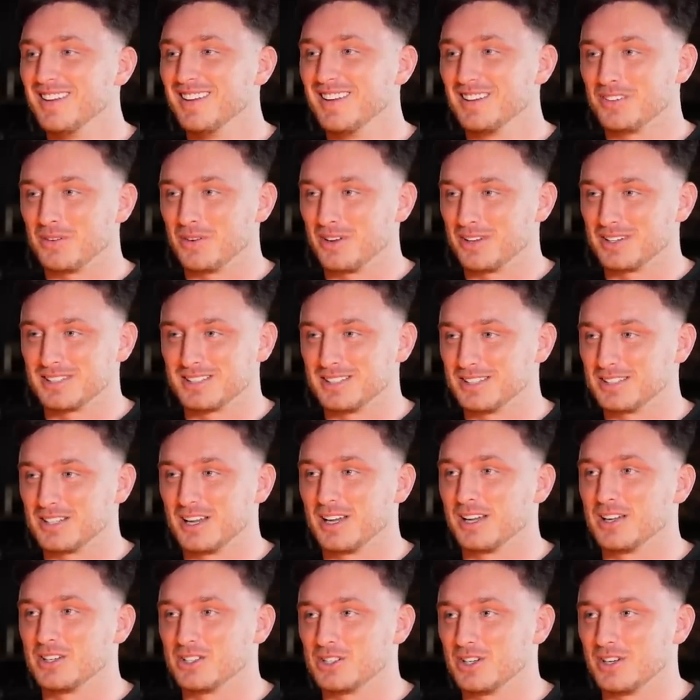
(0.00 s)
throughout this
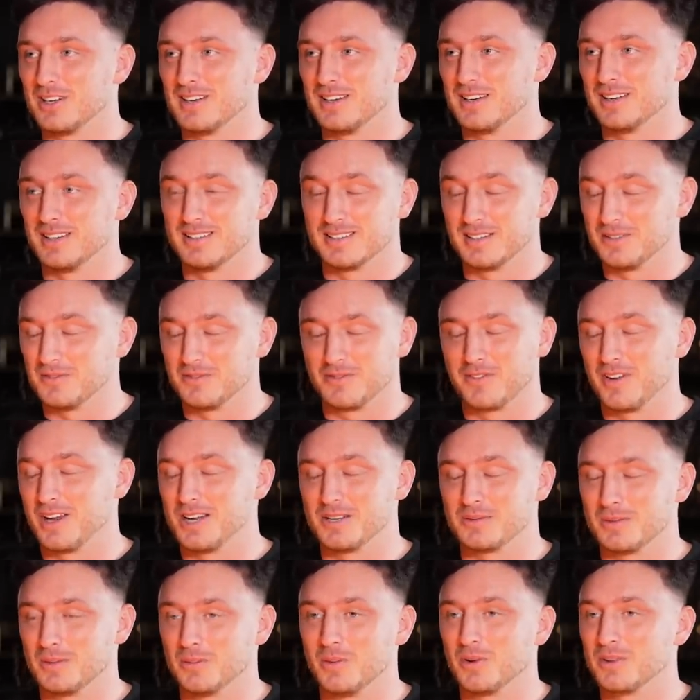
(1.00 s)
entire journey, it didn't
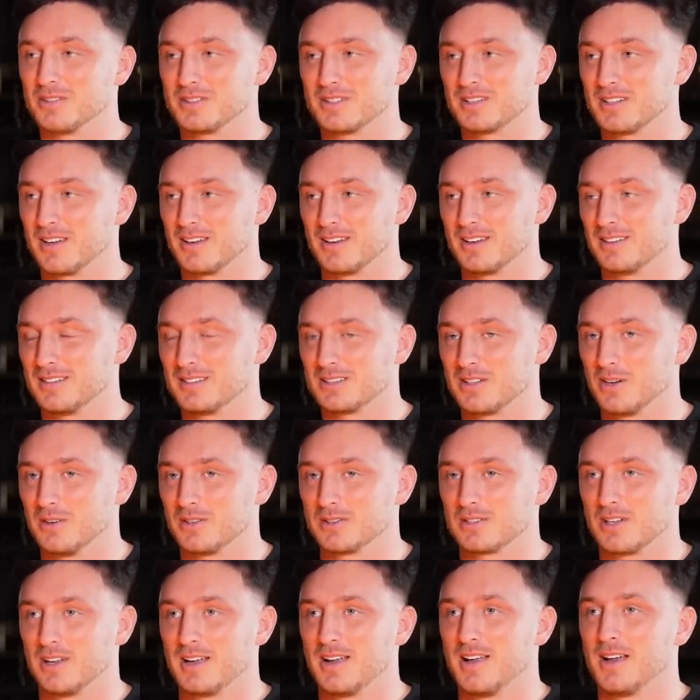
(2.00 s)
phase me once. Like so I
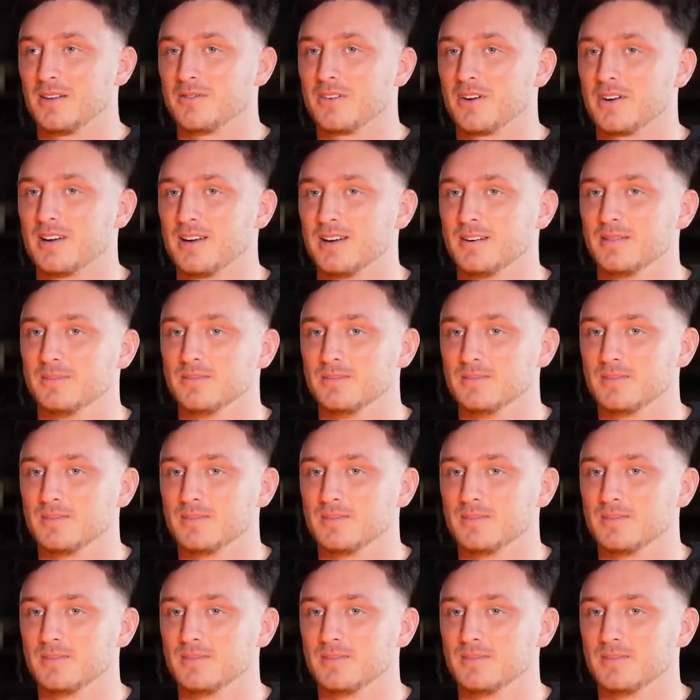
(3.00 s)
was like had very